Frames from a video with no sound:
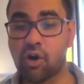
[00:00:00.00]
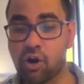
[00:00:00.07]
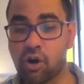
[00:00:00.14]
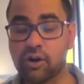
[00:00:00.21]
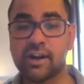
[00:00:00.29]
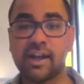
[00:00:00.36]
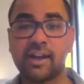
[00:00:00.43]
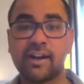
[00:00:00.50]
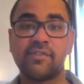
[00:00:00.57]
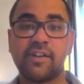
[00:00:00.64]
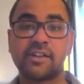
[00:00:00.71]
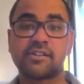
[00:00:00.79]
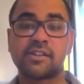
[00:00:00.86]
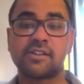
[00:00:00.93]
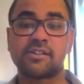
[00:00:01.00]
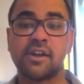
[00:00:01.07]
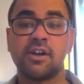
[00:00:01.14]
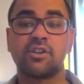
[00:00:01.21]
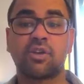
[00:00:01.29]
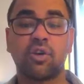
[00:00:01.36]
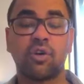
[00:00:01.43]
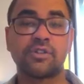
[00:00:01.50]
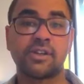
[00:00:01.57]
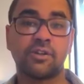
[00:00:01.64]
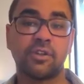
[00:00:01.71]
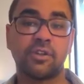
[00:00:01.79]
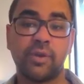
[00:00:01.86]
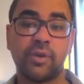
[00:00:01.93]
all led investors to close
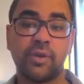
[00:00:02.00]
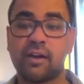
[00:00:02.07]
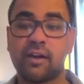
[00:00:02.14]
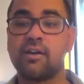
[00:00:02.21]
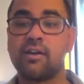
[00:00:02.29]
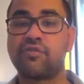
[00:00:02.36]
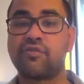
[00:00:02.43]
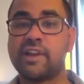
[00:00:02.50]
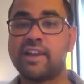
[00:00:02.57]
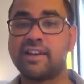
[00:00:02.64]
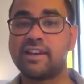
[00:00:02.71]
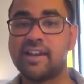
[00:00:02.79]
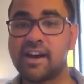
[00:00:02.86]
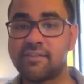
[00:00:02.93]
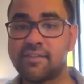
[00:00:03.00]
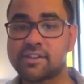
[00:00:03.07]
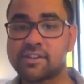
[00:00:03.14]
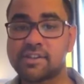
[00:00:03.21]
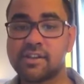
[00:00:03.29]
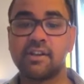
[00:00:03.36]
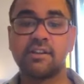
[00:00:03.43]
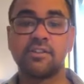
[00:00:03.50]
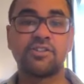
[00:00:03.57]
out the week feeling nervous,